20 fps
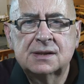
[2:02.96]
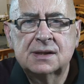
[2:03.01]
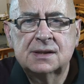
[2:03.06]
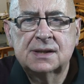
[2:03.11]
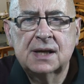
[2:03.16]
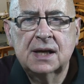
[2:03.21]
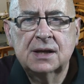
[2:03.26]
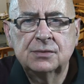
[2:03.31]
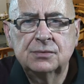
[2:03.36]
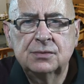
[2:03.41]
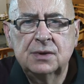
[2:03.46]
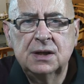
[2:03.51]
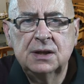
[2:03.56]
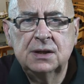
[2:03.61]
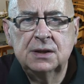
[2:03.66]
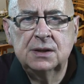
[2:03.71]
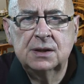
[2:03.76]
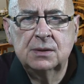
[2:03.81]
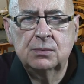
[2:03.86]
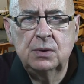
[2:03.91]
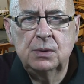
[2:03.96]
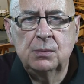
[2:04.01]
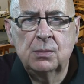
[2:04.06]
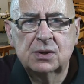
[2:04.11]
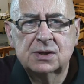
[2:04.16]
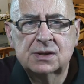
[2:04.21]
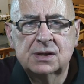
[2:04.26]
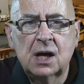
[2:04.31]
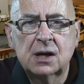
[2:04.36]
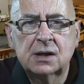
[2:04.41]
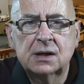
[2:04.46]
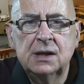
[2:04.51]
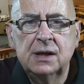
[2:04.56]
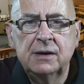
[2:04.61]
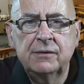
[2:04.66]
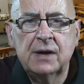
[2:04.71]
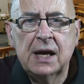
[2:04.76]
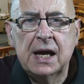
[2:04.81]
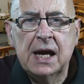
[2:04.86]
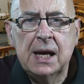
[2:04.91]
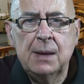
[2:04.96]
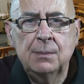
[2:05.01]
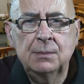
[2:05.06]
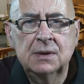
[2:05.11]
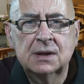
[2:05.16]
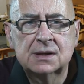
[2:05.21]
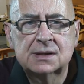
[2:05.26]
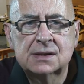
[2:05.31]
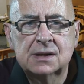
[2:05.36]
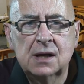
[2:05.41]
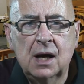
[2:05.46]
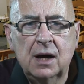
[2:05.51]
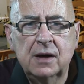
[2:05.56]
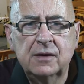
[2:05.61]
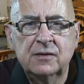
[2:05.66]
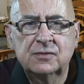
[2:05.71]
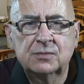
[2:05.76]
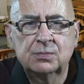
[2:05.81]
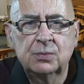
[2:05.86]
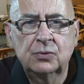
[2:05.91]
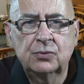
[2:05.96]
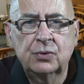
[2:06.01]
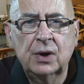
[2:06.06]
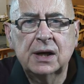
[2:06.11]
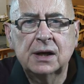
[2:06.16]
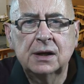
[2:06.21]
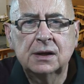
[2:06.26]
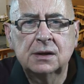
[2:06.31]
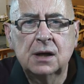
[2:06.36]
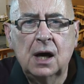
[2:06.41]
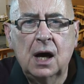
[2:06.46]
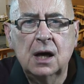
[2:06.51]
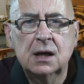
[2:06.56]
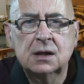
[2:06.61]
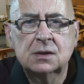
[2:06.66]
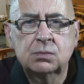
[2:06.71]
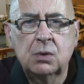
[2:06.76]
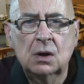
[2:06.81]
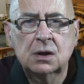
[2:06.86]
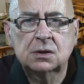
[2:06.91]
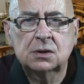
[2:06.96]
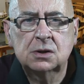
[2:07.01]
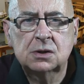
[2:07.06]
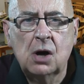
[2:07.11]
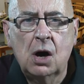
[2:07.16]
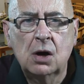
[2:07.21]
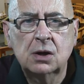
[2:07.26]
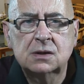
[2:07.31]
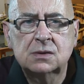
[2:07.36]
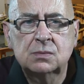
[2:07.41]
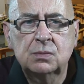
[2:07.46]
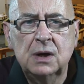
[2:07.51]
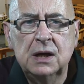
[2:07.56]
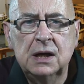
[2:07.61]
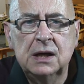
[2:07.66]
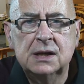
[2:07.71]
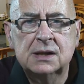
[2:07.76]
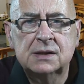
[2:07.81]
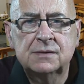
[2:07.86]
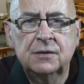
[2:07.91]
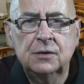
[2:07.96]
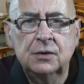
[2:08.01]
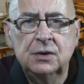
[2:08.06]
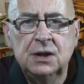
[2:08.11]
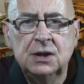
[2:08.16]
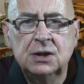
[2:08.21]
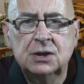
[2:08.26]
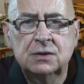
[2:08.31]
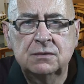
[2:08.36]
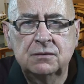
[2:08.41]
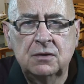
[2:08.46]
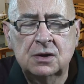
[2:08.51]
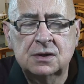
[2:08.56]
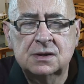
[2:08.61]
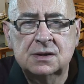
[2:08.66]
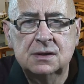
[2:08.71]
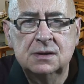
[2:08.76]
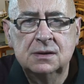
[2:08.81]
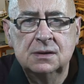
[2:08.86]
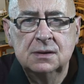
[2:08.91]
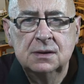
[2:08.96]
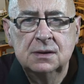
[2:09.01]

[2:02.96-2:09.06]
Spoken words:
in the second reading that we must not live aimless lives, but recognize what God's will is for each of us.